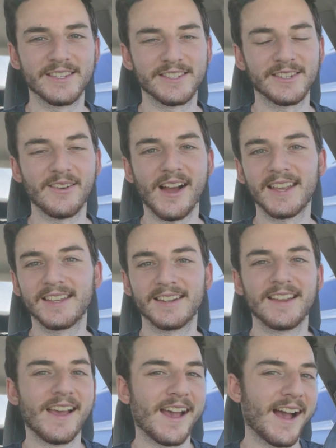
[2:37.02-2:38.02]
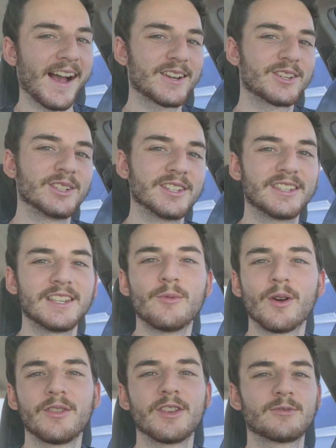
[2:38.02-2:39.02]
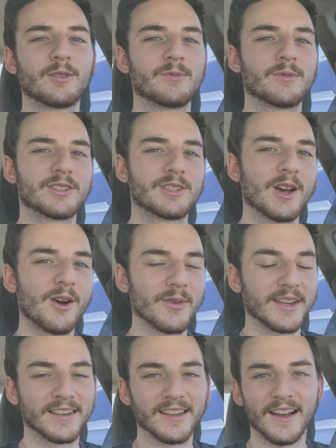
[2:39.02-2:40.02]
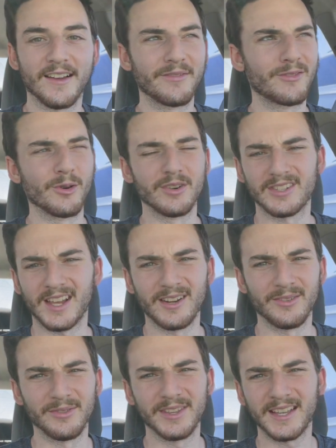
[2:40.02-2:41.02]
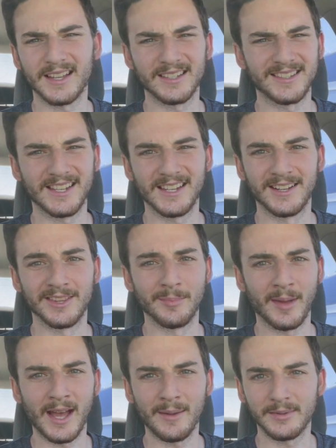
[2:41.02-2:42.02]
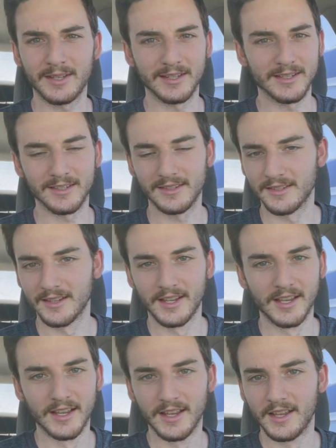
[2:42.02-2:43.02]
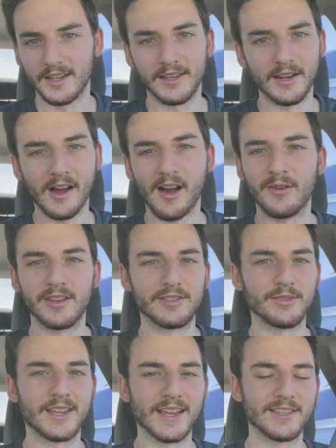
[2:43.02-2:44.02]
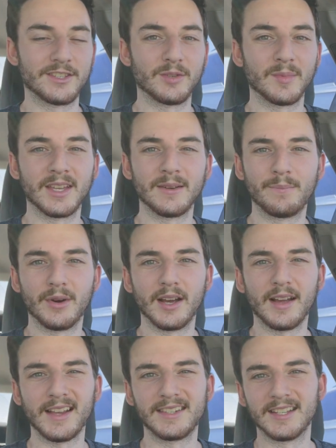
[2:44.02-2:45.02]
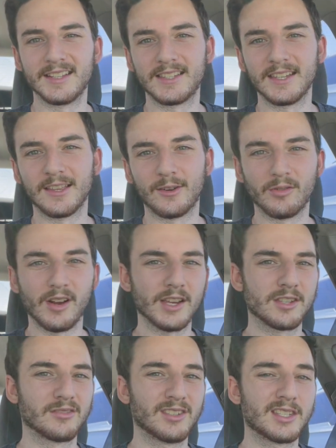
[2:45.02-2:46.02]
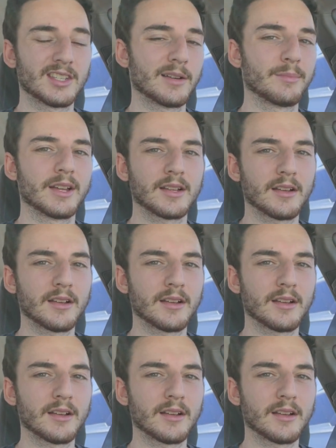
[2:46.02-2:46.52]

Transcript: and so I can actually see where this one was going. Of course, I don't think I could see it on the map because you know how it is, you can't zoom in, but I did see the cross streets and I'm like,